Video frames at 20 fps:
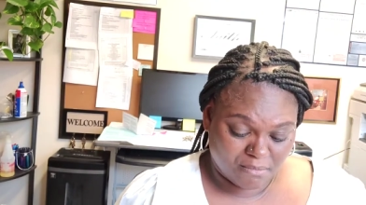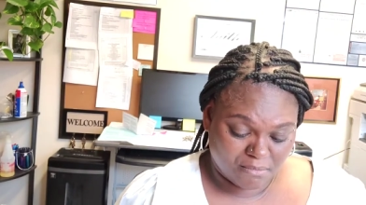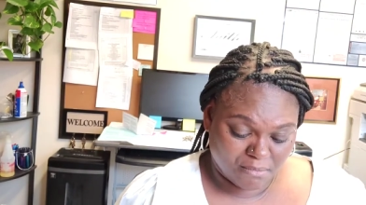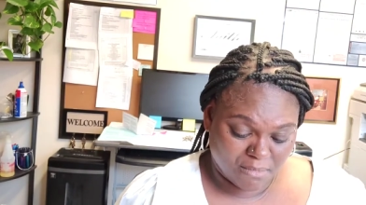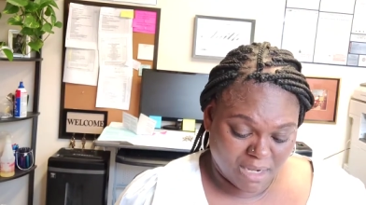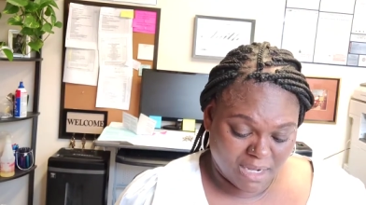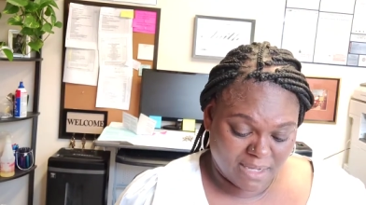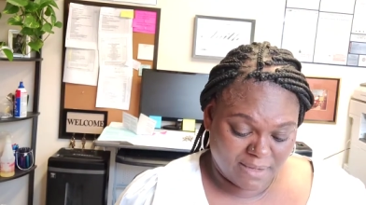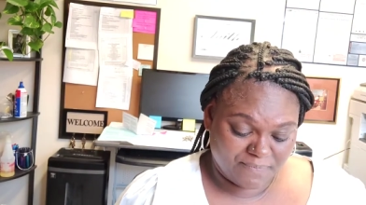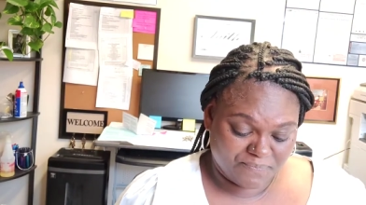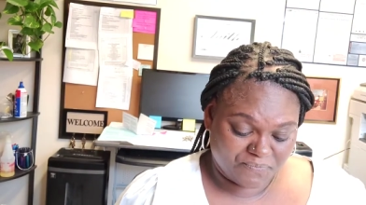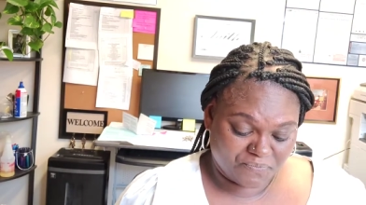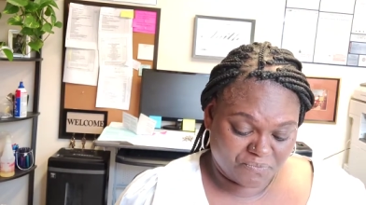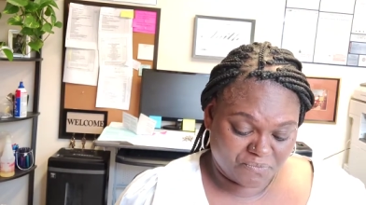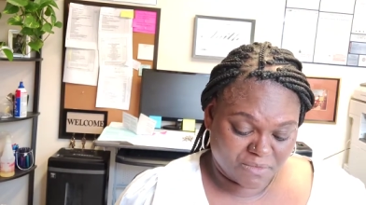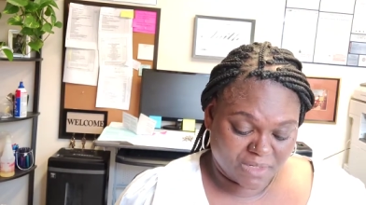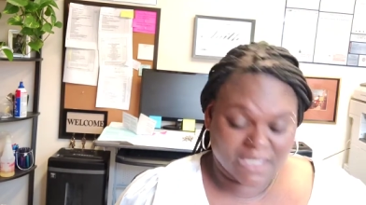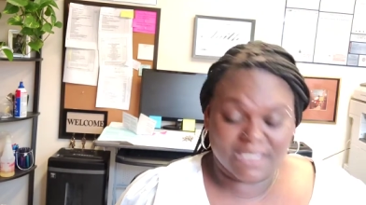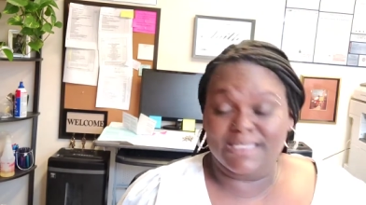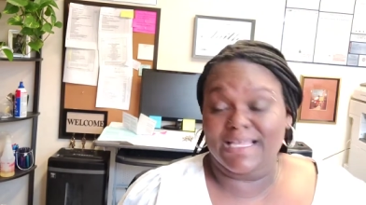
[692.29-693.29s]
But
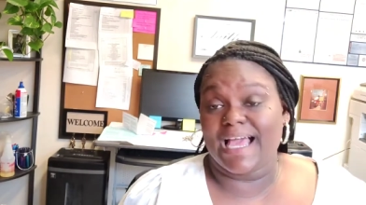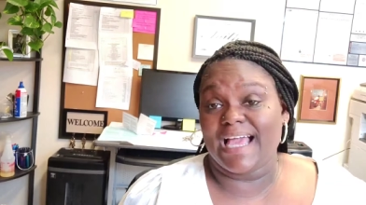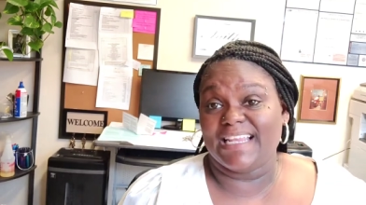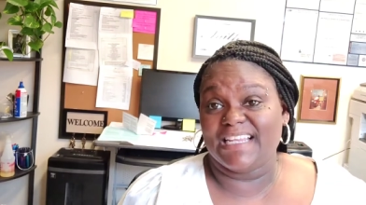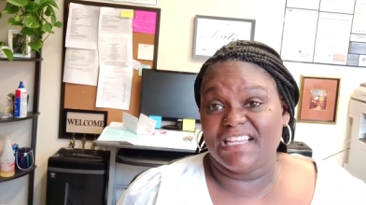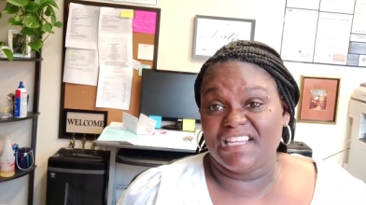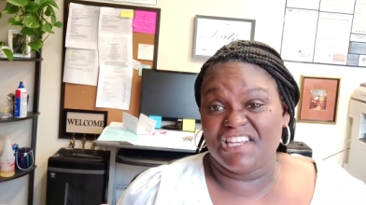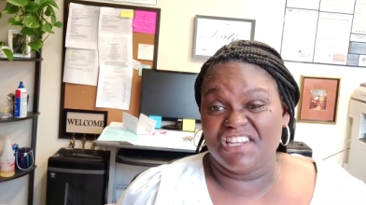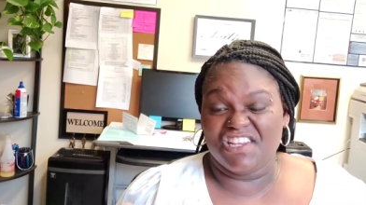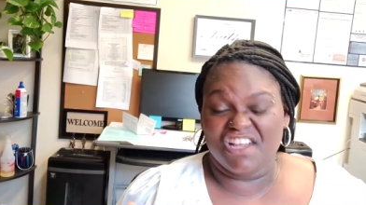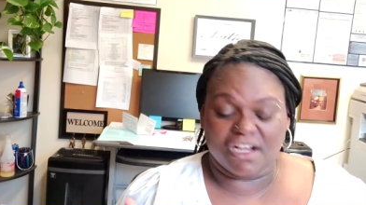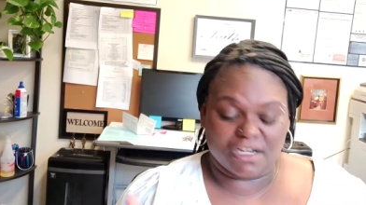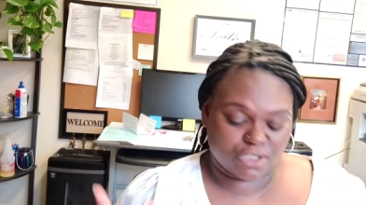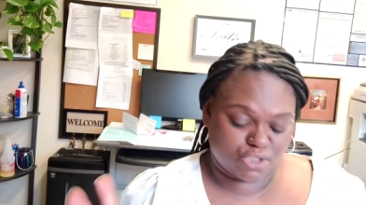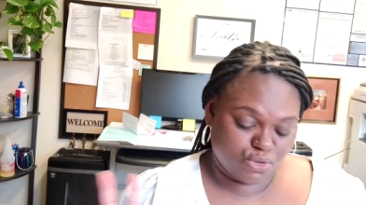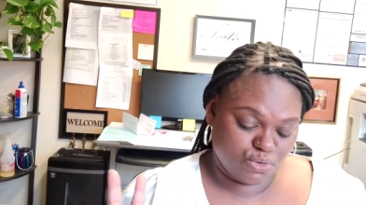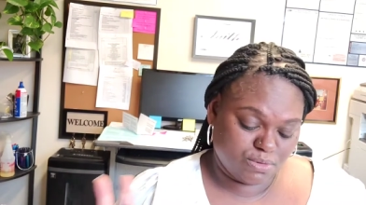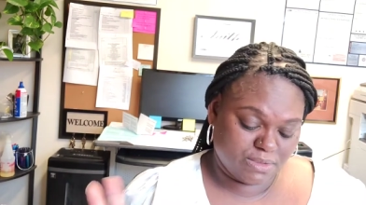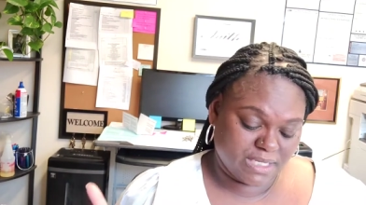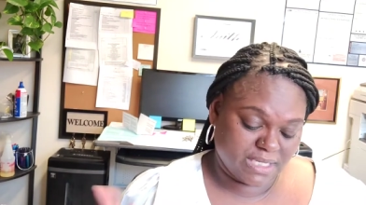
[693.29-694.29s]
I had to
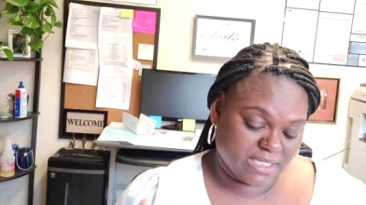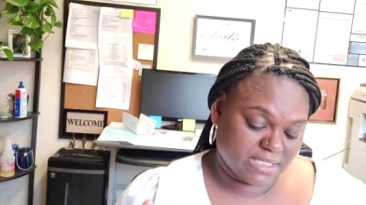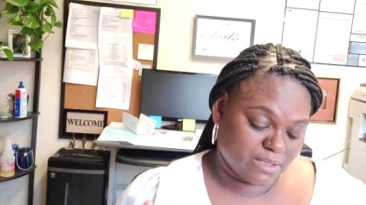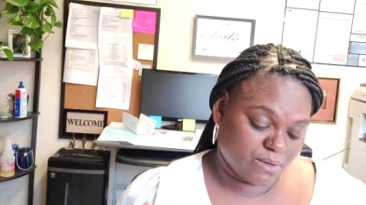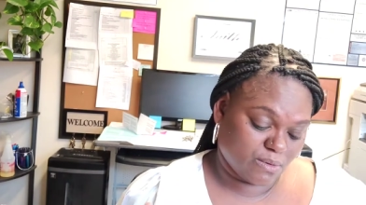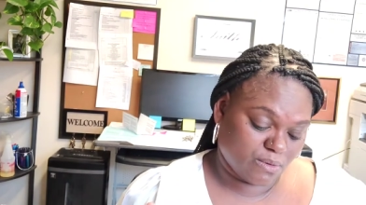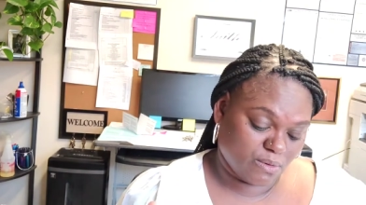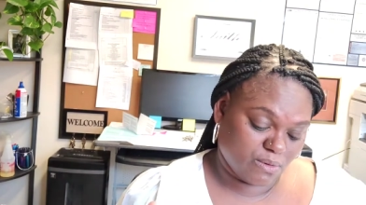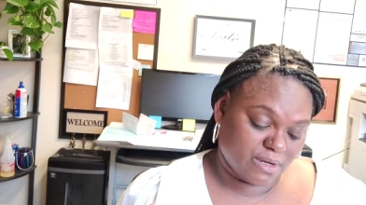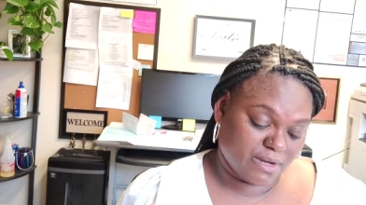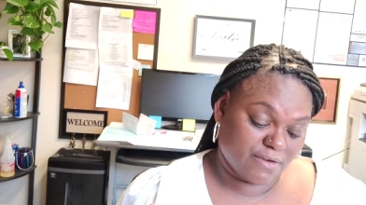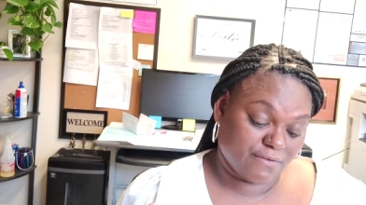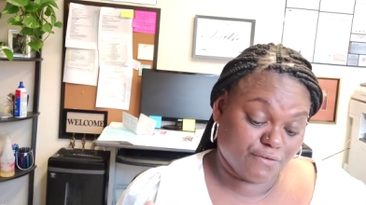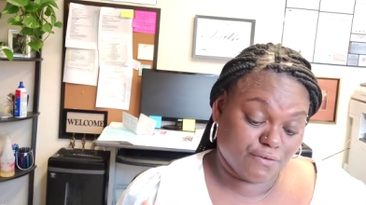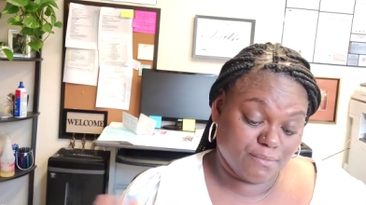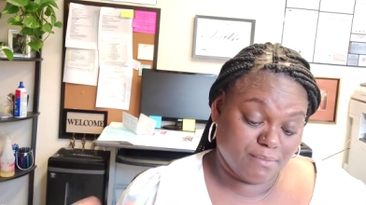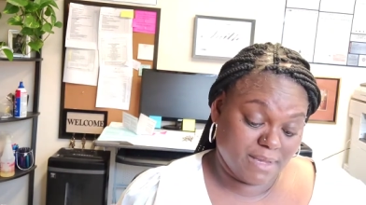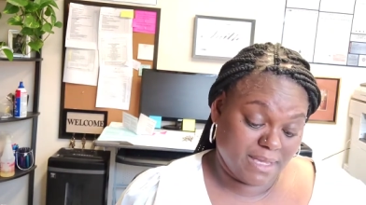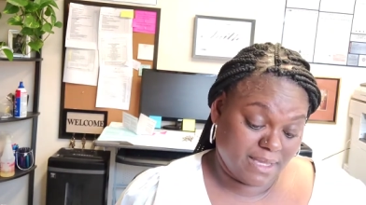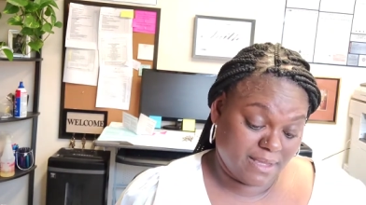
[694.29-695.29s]
deduct two things that were on there
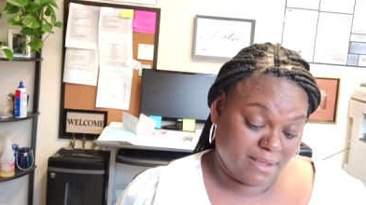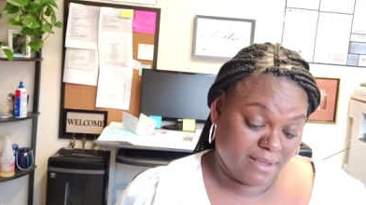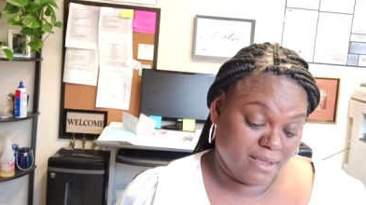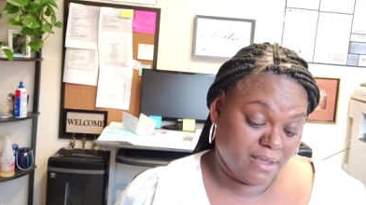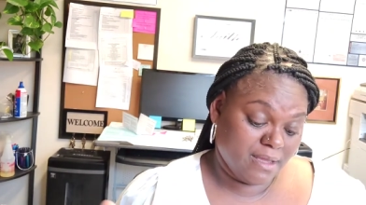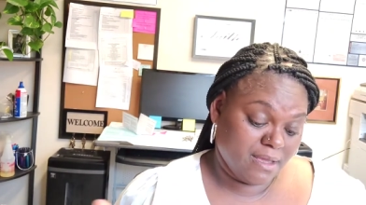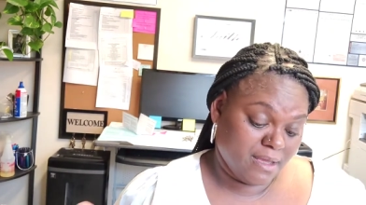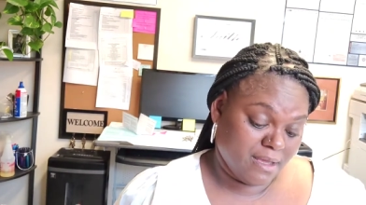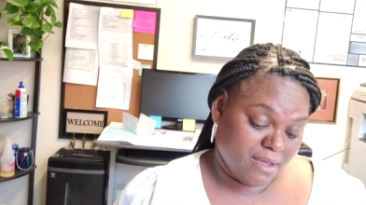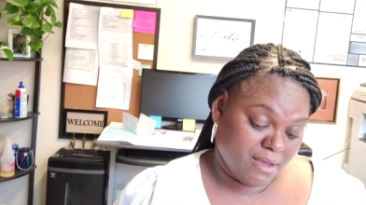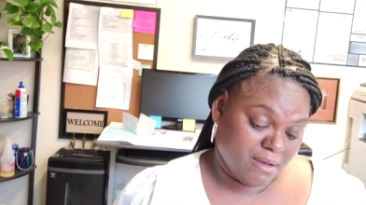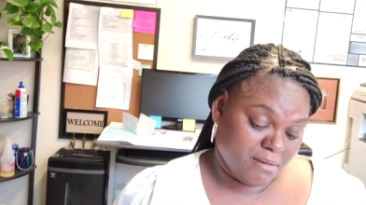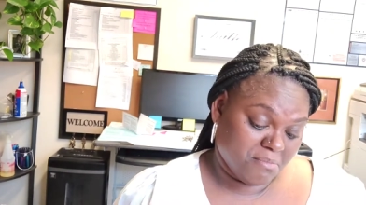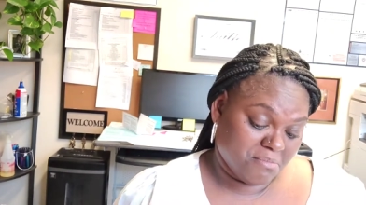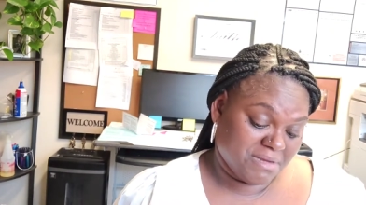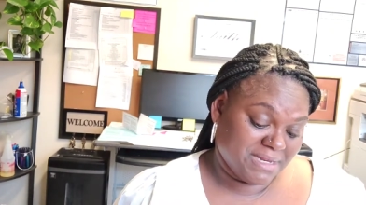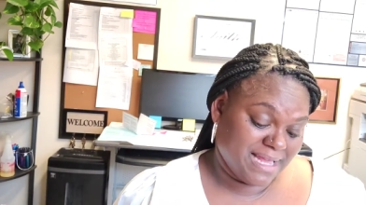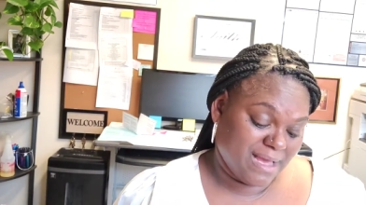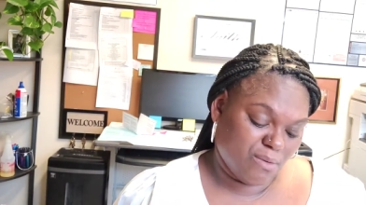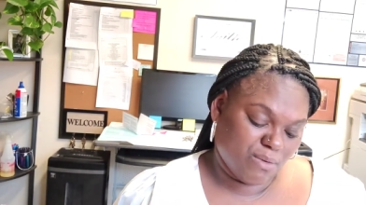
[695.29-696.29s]
for me.
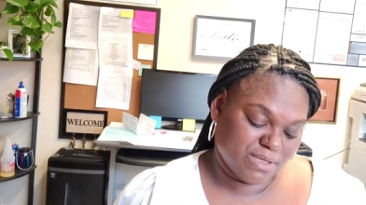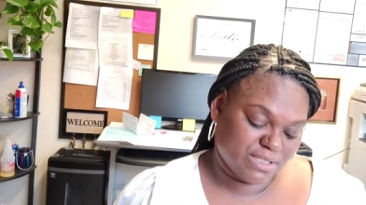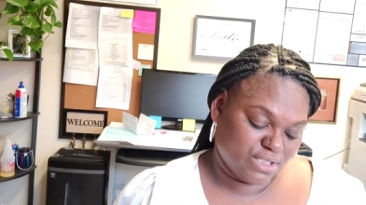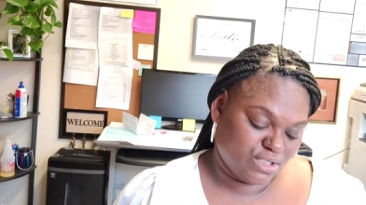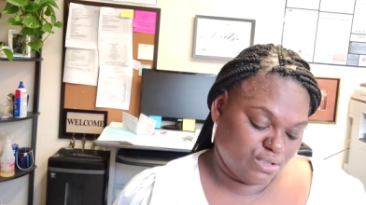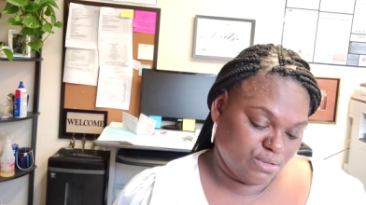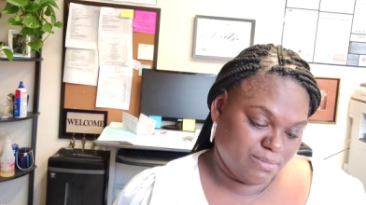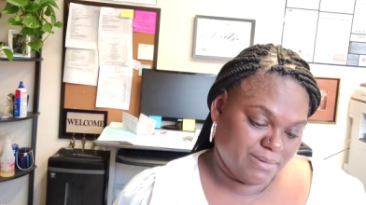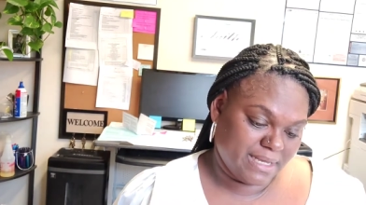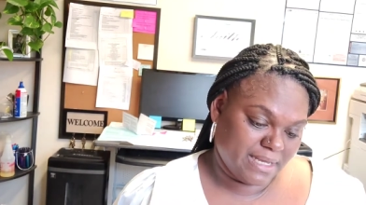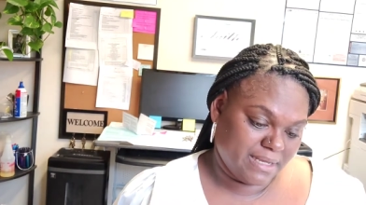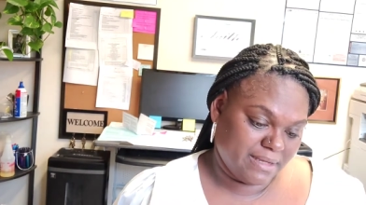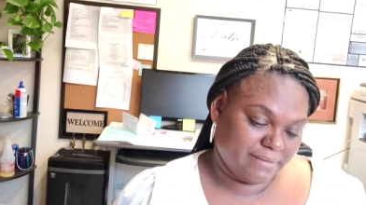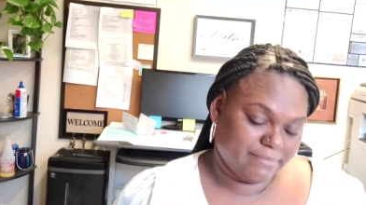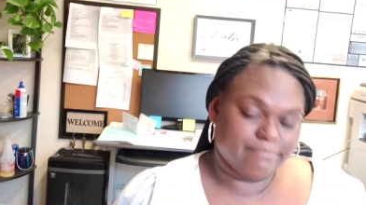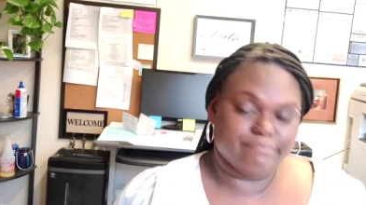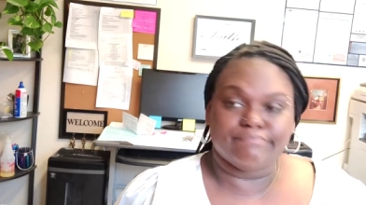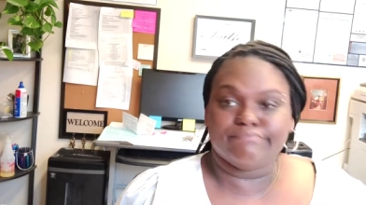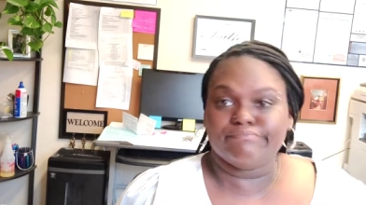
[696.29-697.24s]
But that wasn't too bad.